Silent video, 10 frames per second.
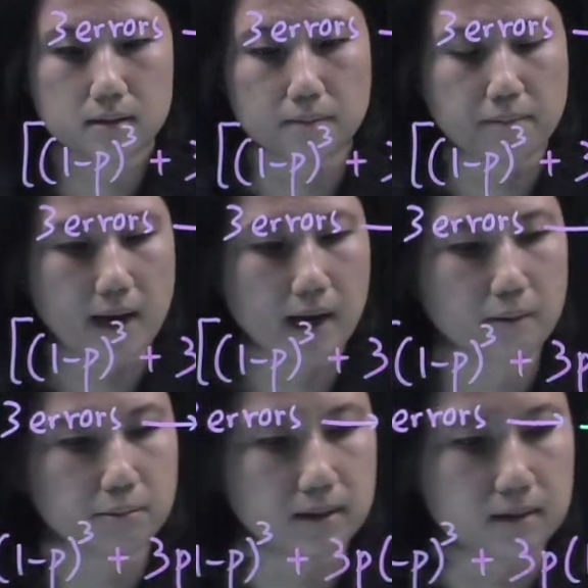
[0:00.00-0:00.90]
the
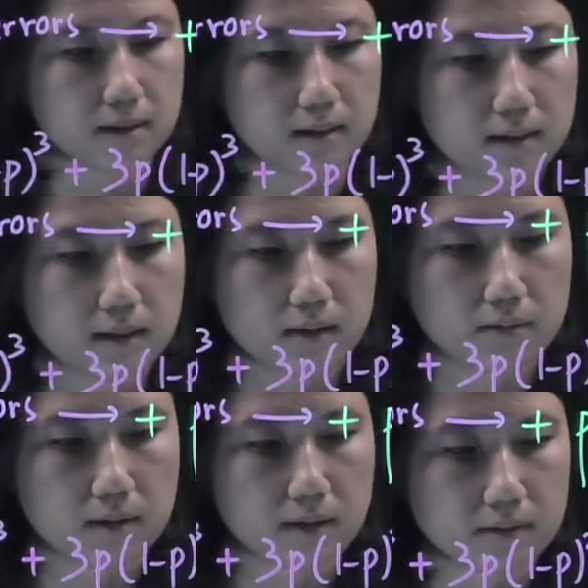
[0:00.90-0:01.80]
map here, I
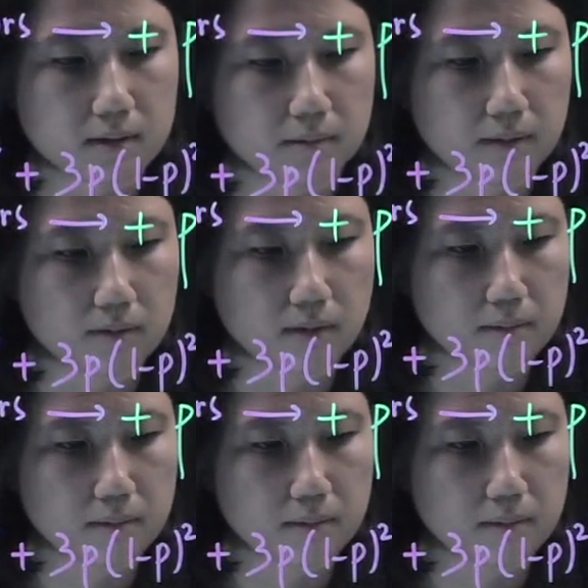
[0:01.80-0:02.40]
will have simply 1